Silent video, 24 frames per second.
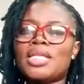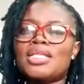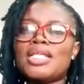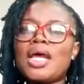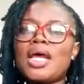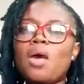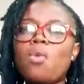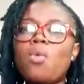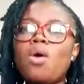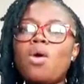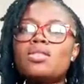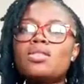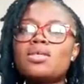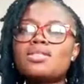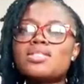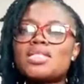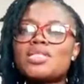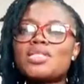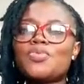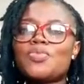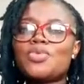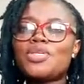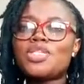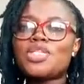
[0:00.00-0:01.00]
Now, what does
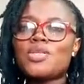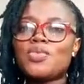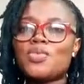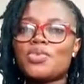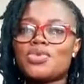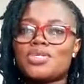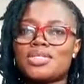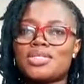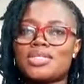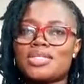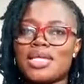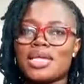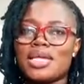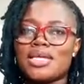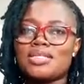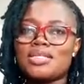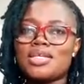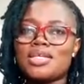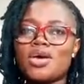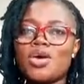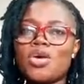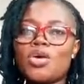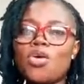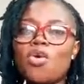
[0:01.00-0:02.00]
this principle state?
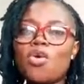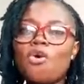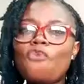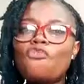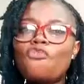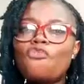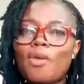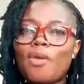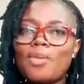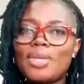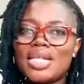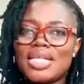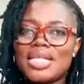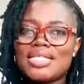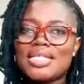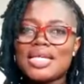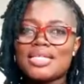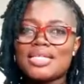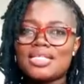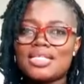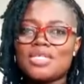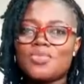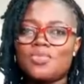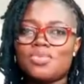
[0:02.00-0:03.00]
Who
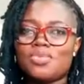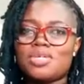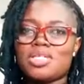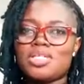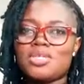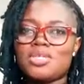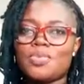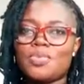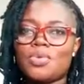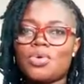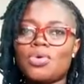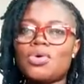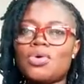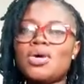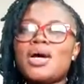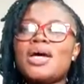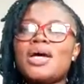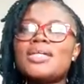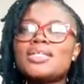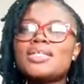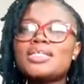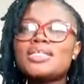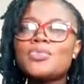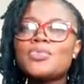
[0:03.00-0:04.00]
formulated this principle?
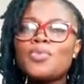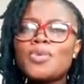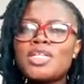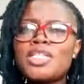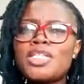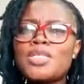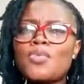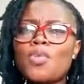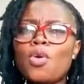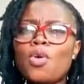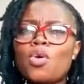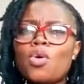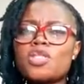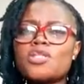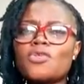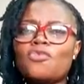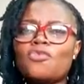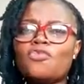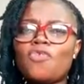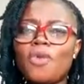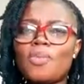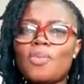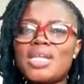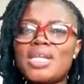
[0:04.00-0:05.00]
This principle was
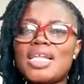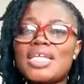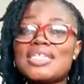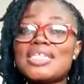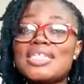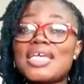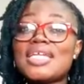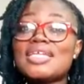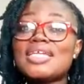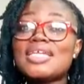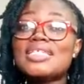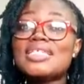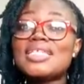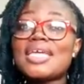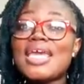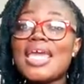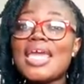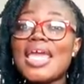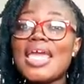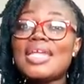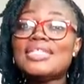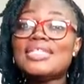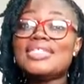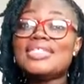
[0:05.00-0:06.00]
formulated in the
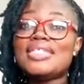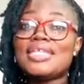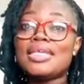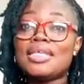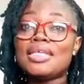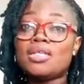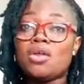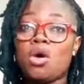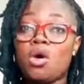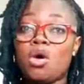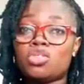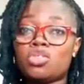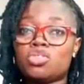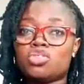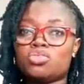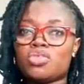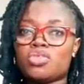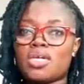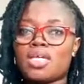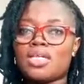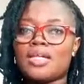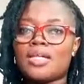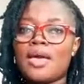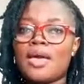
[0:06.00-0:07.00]

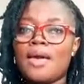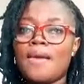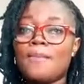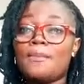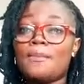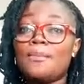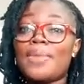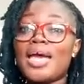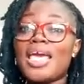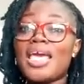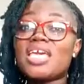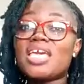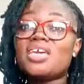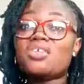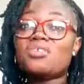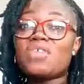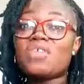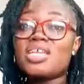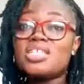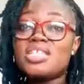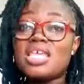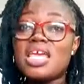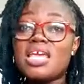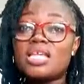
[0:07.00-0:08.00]
1800s by a
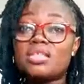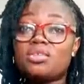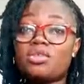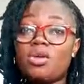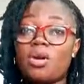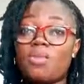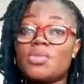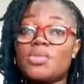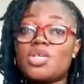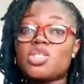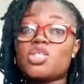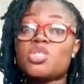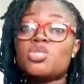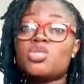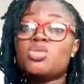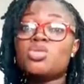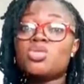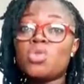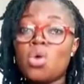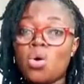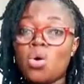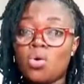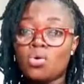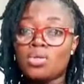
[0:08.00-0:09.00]
great economist
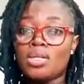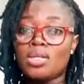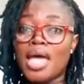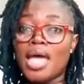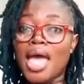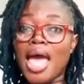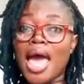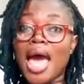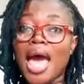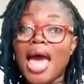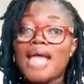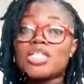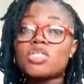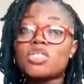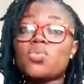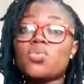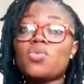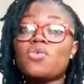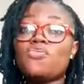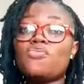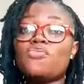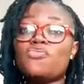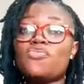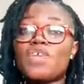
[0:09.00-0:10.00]
known as
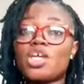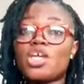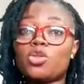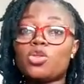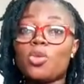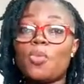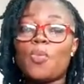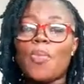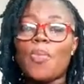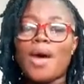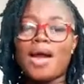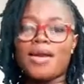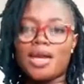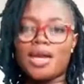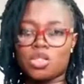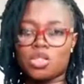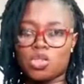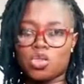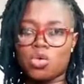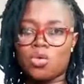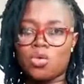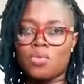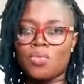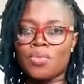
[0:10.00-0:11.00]
Wilfredo Pareto.